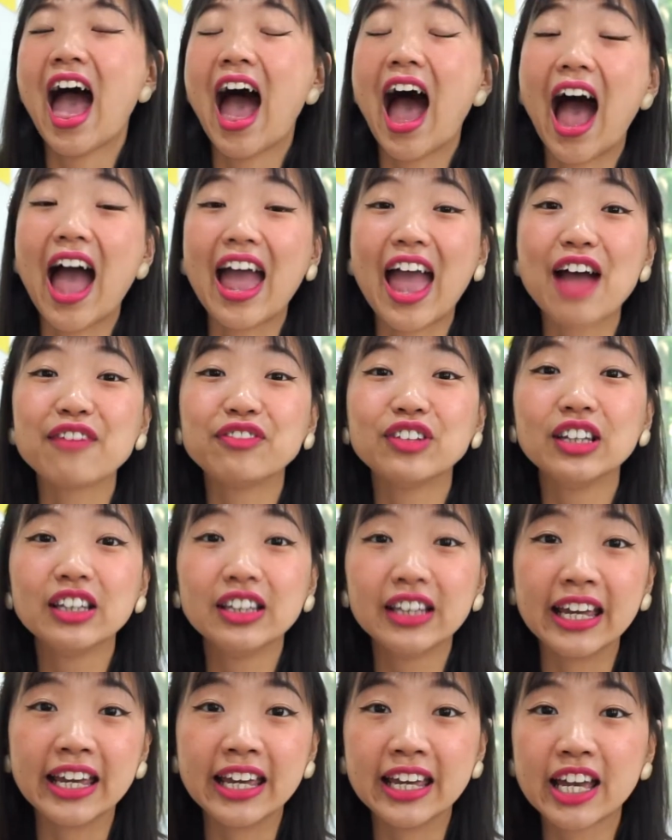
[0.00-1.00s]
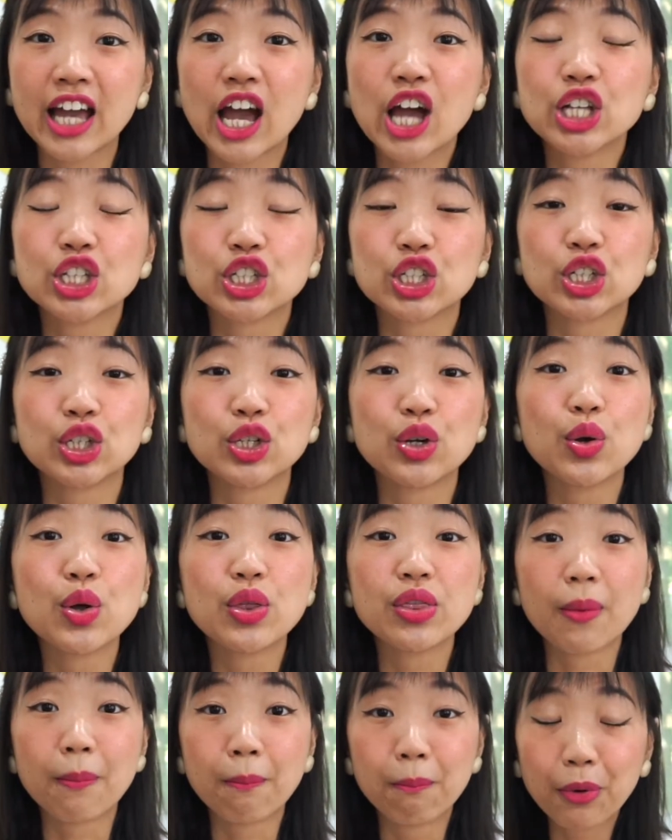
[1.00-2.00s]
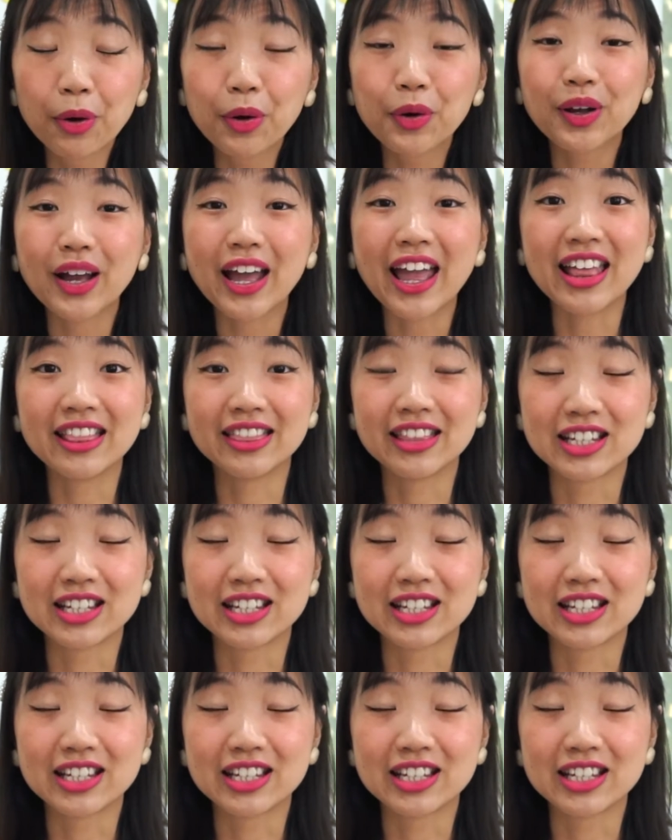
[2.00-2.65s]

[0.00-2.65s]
I have a link to the book in the